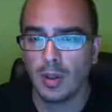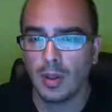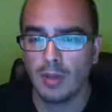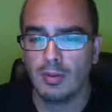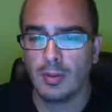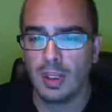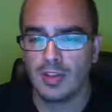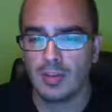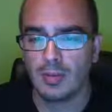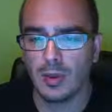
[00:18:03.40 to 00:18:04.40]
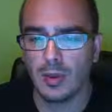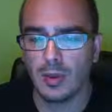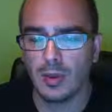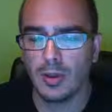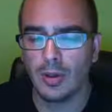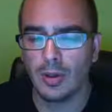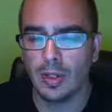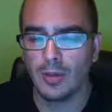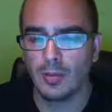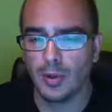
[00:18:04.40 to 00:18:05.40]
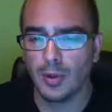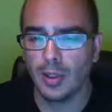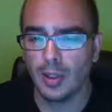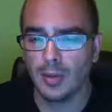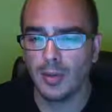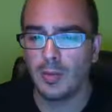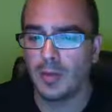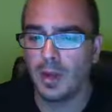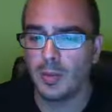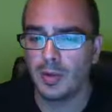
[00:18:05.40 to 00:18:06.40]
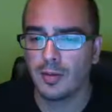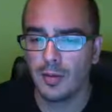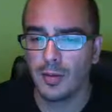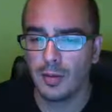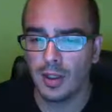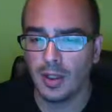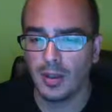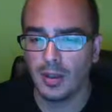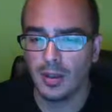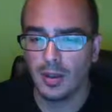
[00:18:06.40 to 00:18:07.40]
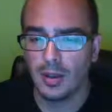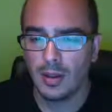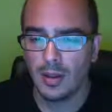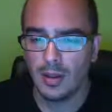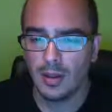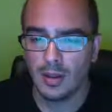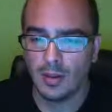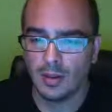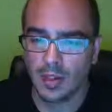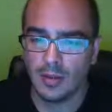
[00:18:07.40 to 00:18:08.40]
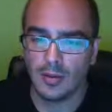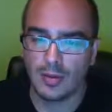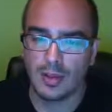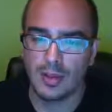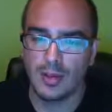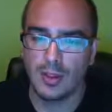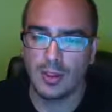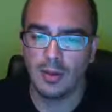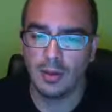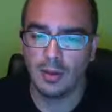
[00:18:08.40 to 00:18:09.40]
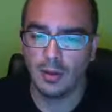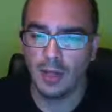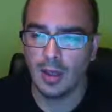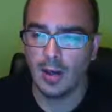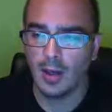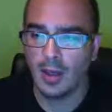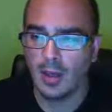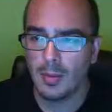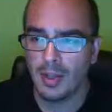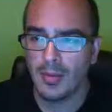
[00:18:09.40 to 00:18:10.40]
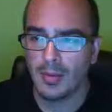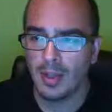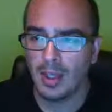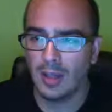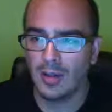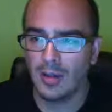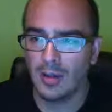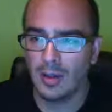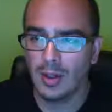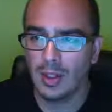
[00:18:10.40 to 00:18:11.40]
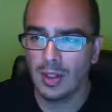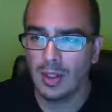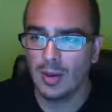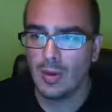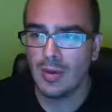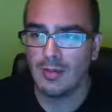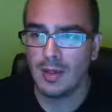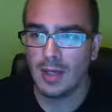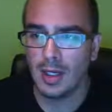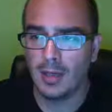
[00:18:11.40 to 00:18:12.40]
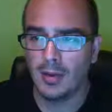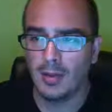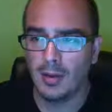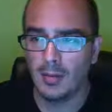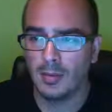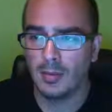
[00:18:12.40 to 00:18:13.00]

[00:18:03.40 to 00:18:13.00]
If the page is really long and is broken down in proper format in the right structure, then it's okay. But in your case, you have 9 of them.